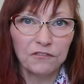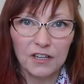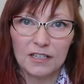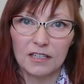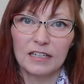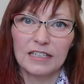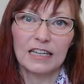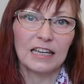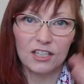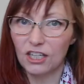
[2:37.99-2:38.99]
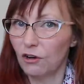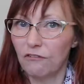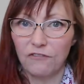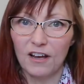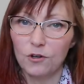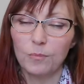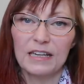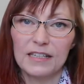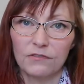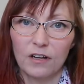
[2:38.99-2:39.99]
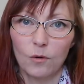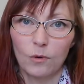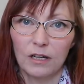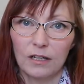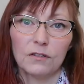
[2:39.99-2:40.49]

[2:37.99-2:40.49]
first idea to your final piece of artwork.